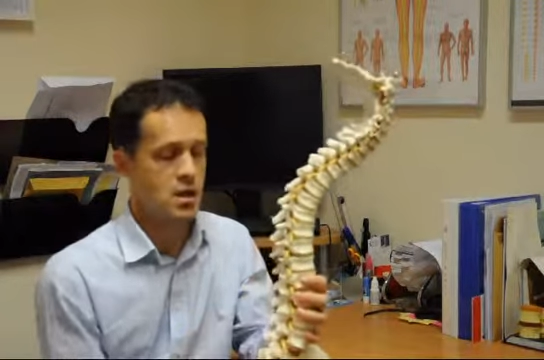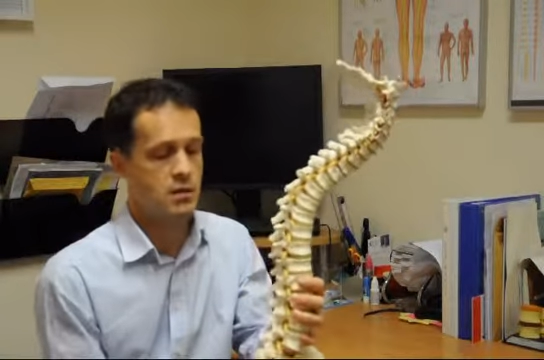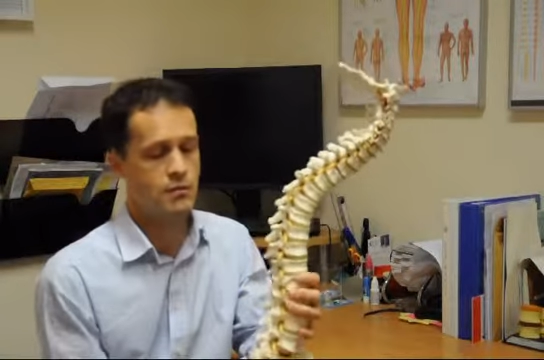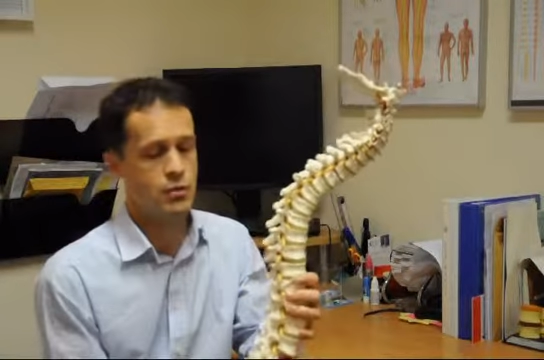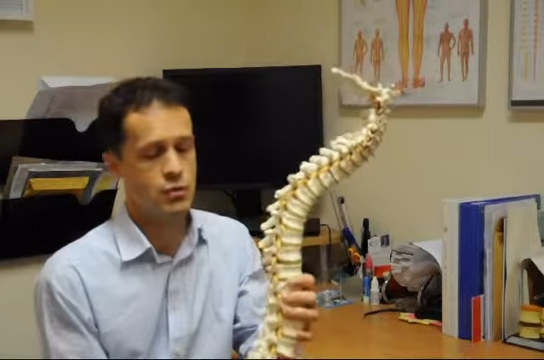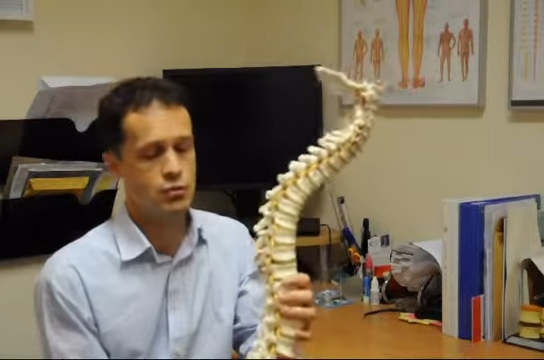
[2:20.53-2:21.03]

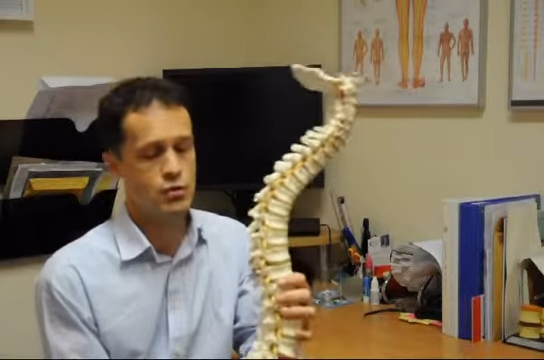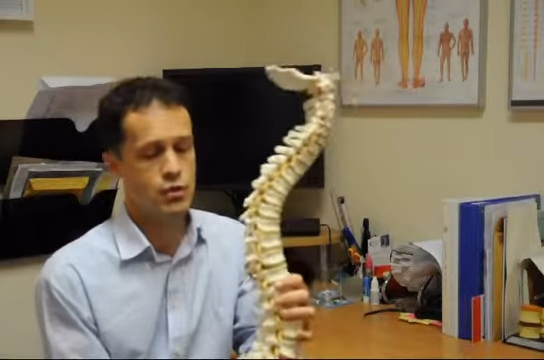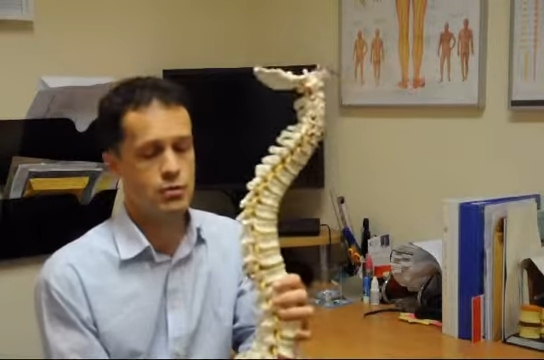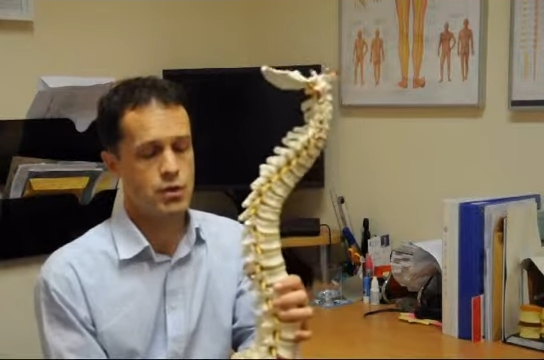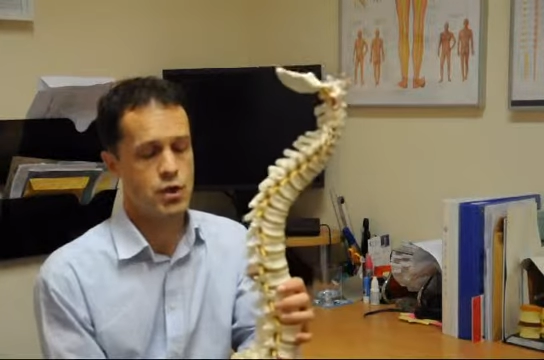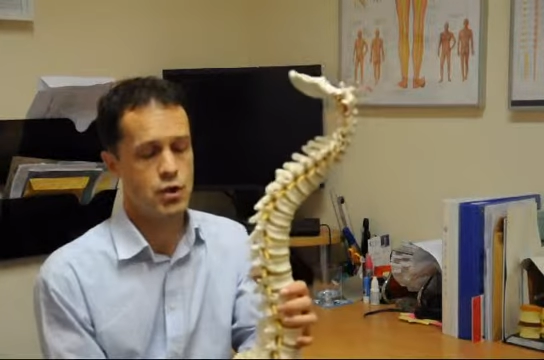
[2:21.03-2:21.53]
If you
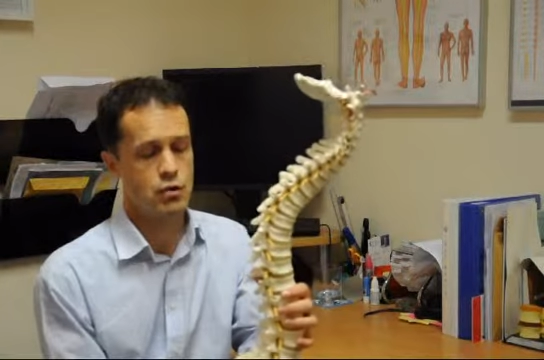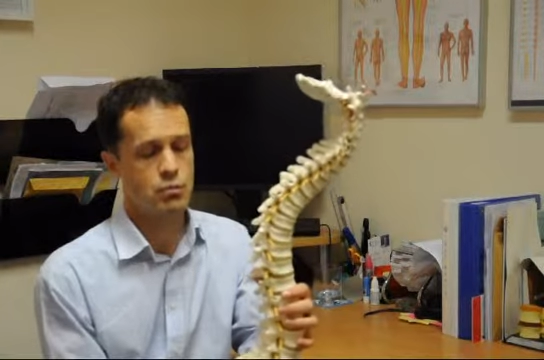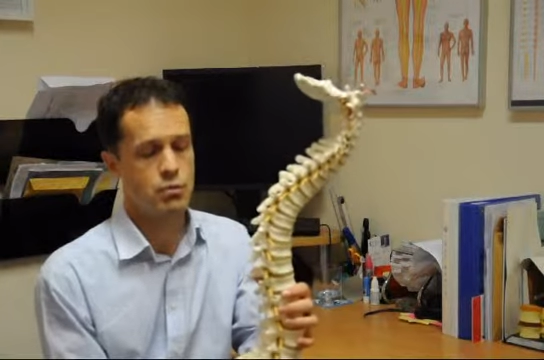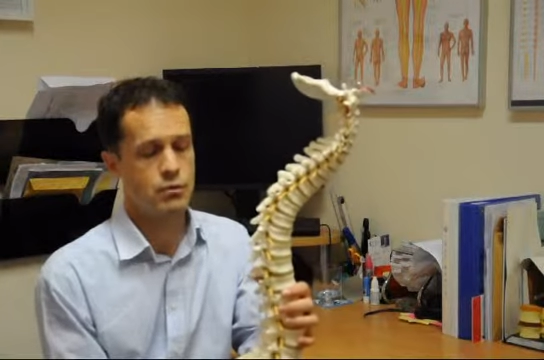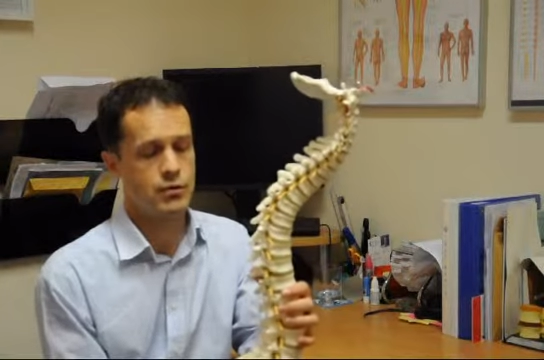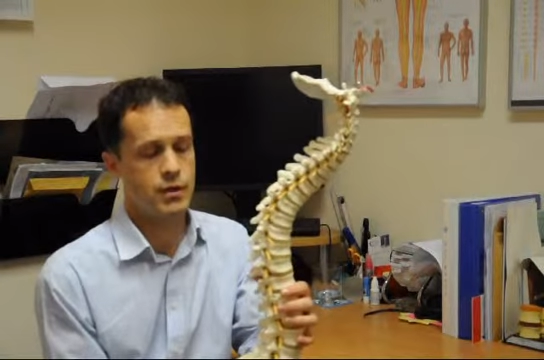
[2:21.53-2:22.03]
do a
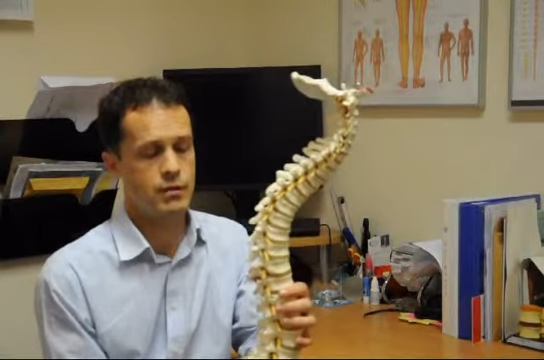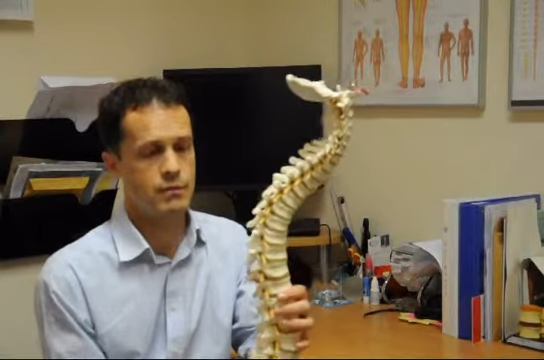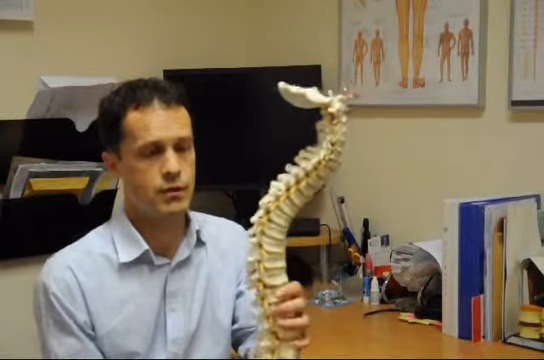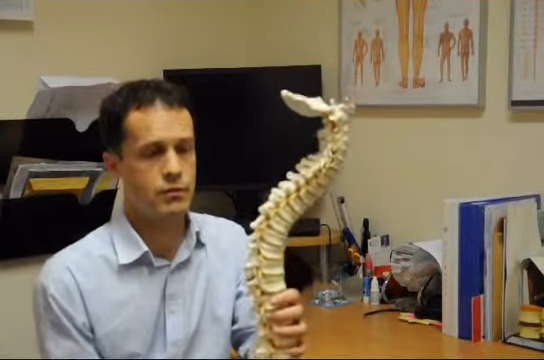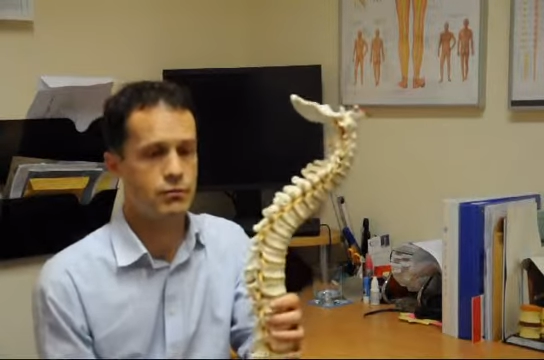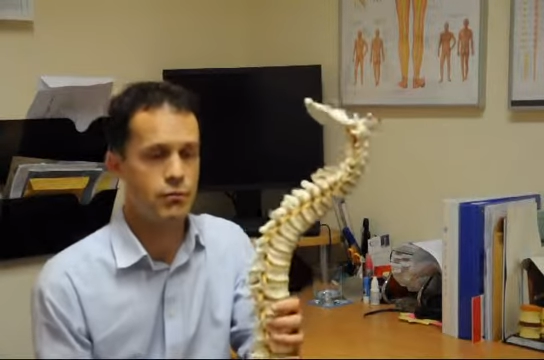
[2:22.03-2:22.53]
job that
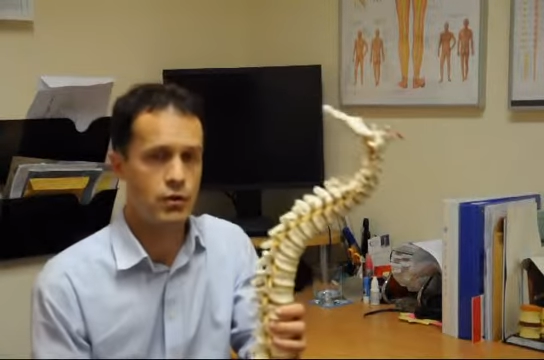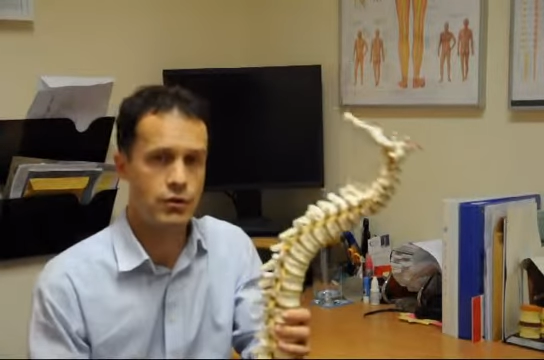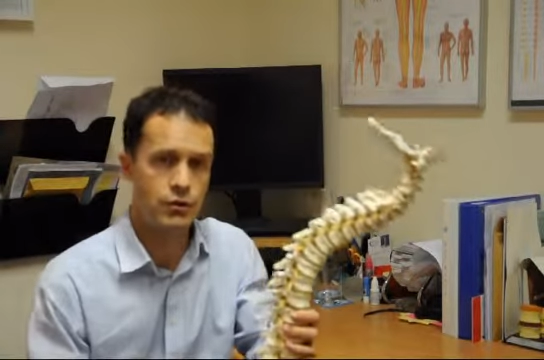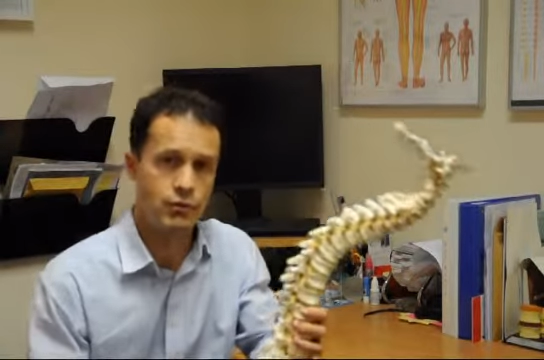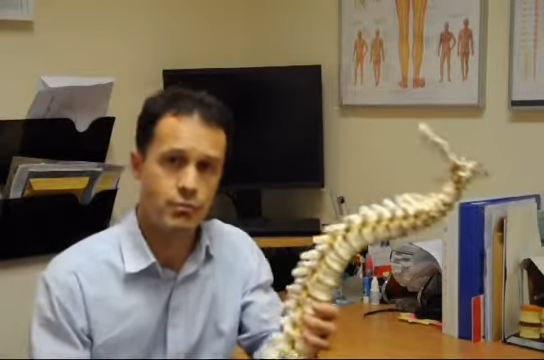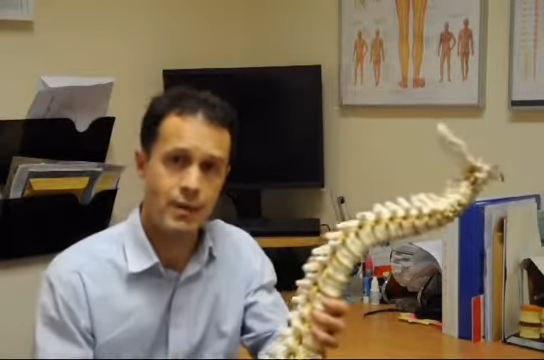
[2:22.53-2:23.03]
involves
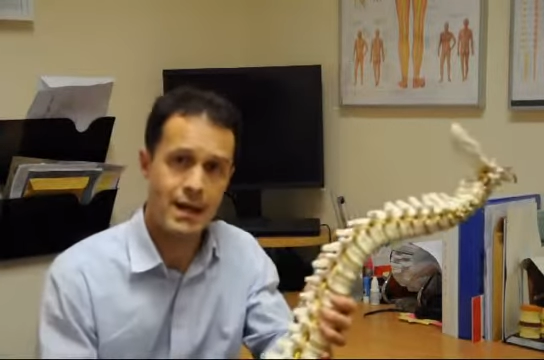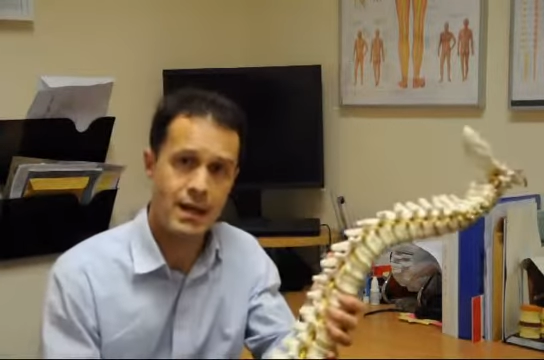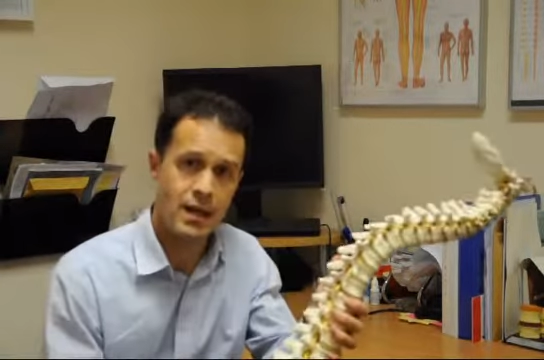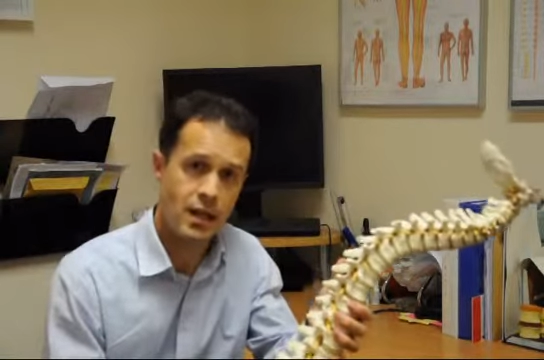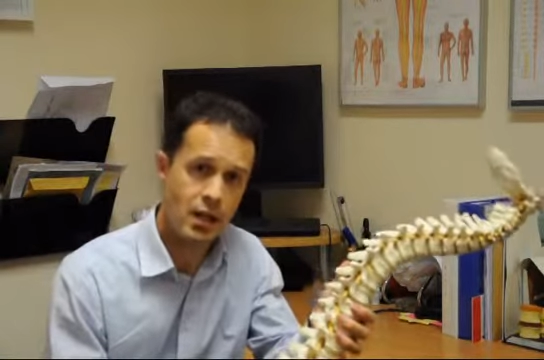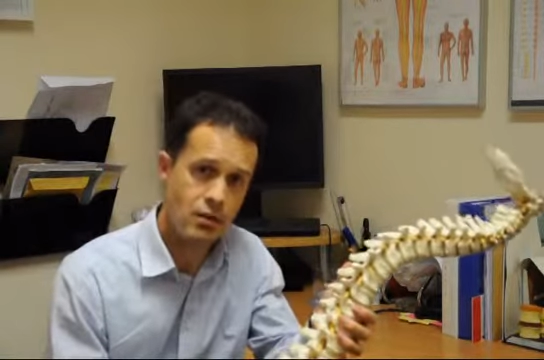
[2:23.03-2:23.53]
lots of
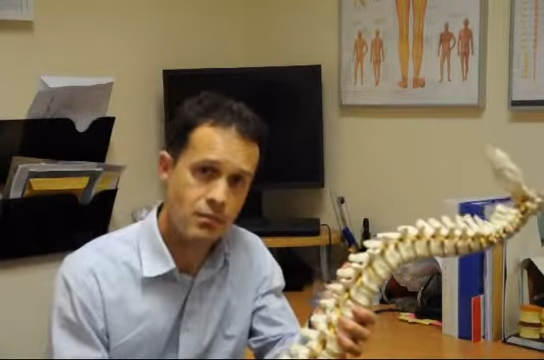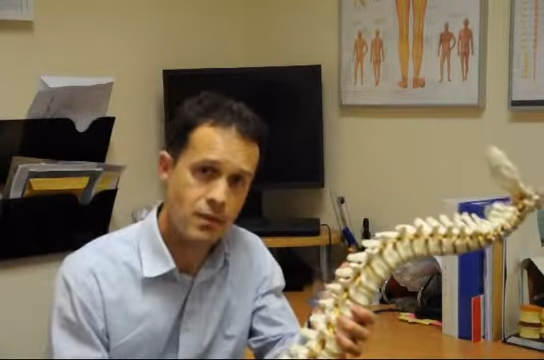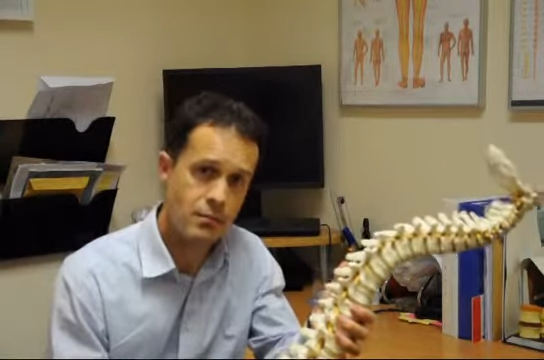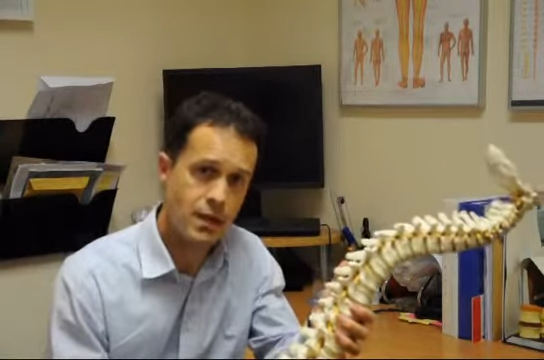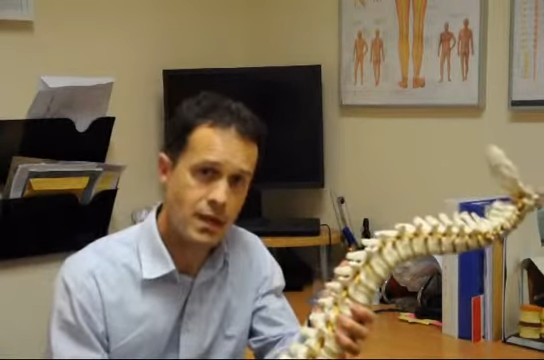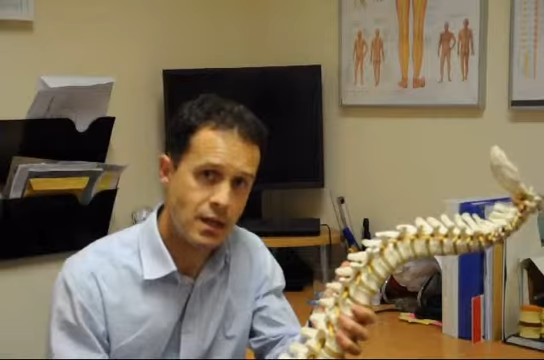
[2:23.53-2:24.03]
bending
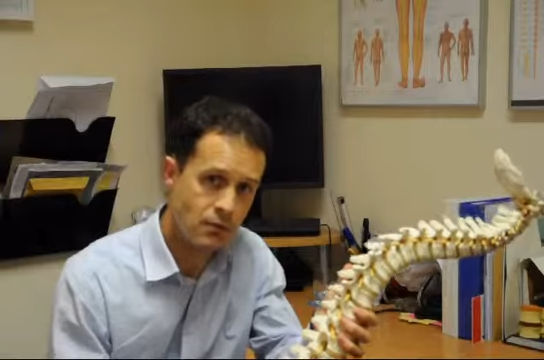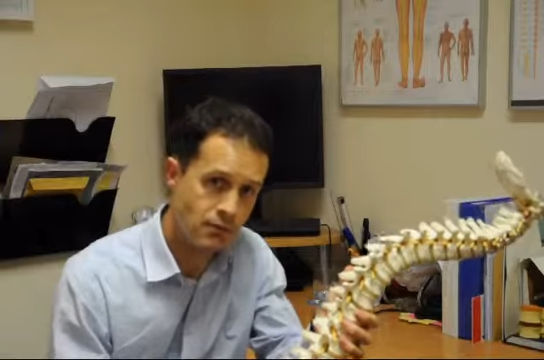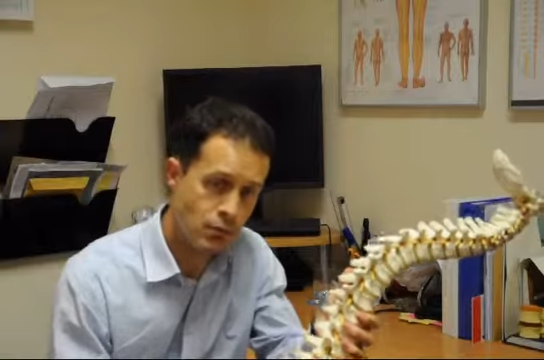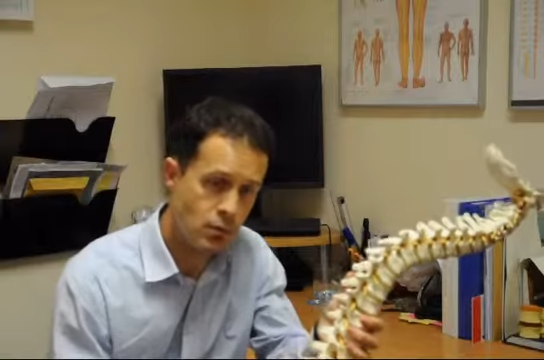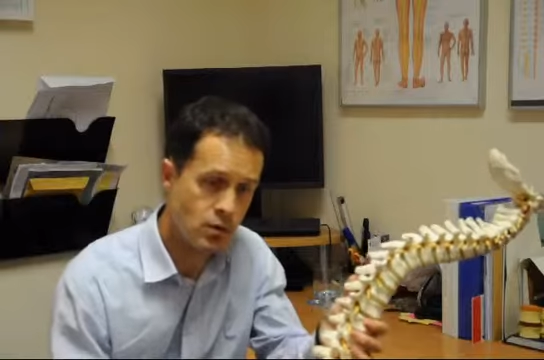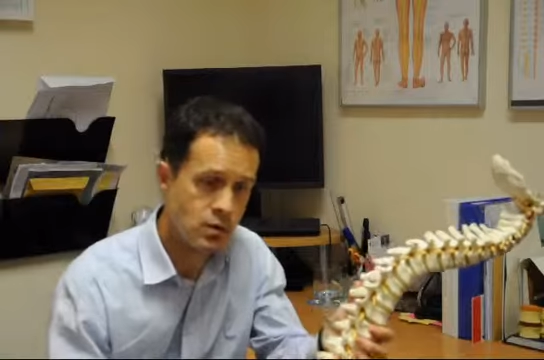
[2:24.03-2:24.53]
over,
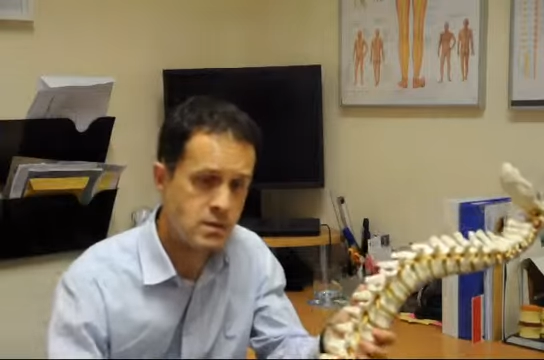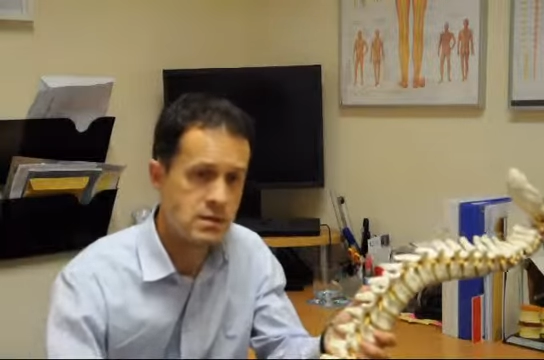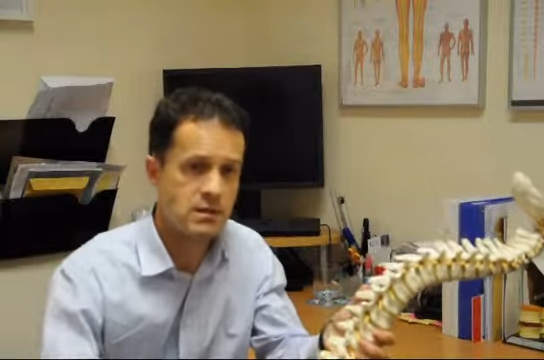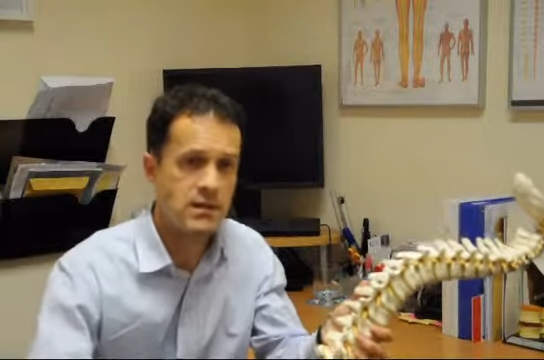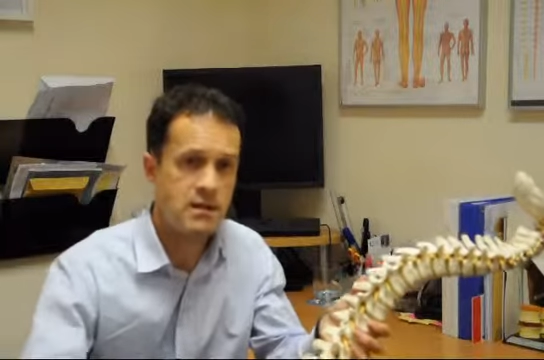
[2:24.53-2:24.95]
bending forwards,